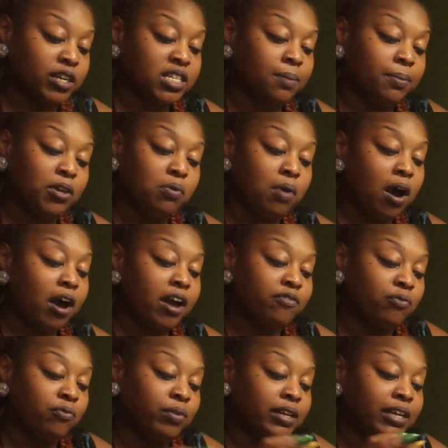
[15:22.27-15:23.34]
Some of you all
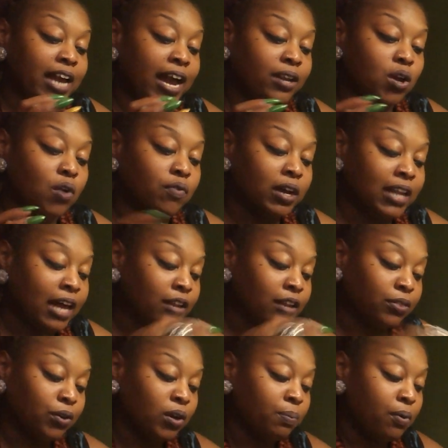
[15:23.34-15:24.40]
have really gotten over a lot of
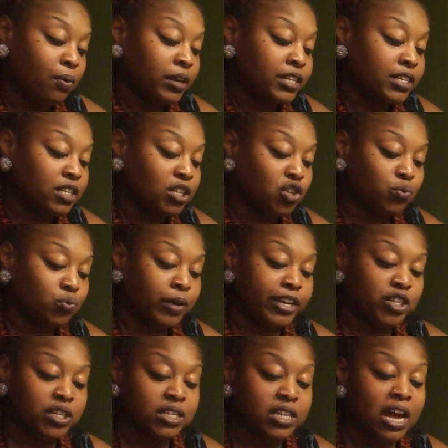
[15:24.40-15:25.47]
third party
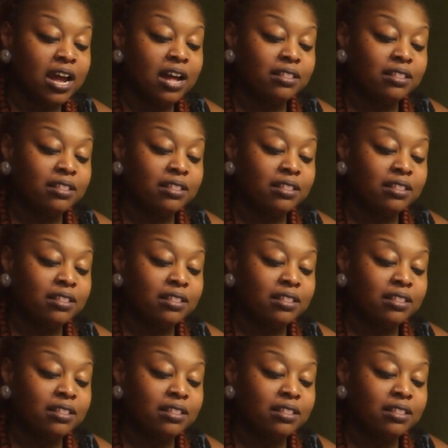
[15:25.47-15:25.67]
situations.